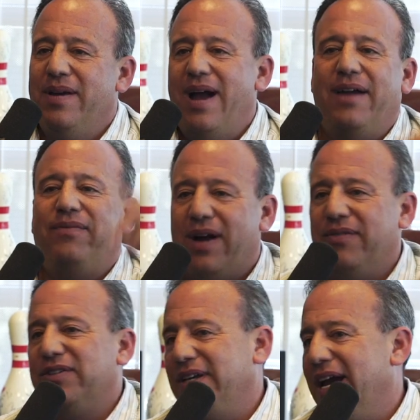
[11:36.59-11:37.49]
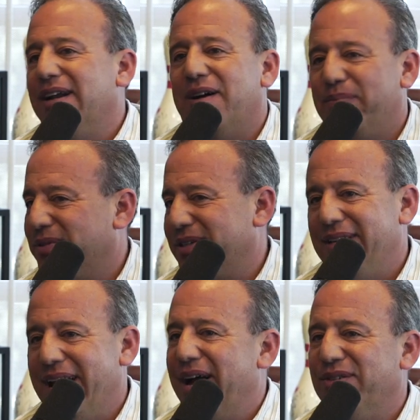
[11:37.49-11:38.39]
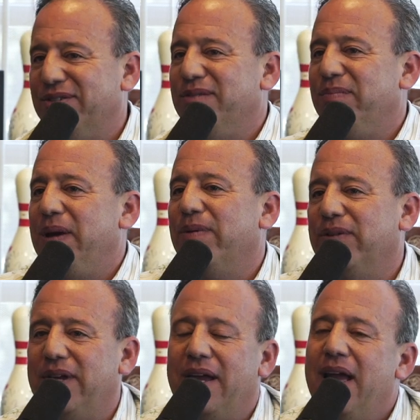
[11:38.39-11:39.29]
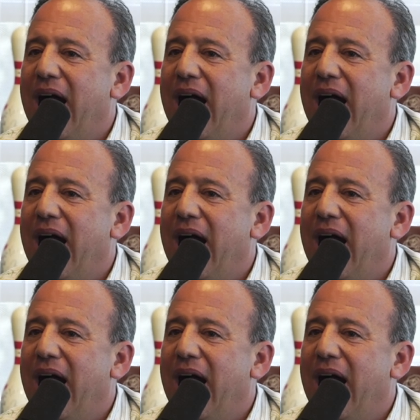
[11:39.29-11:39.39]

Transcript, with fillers: I've obviously had ups and downs, and people say,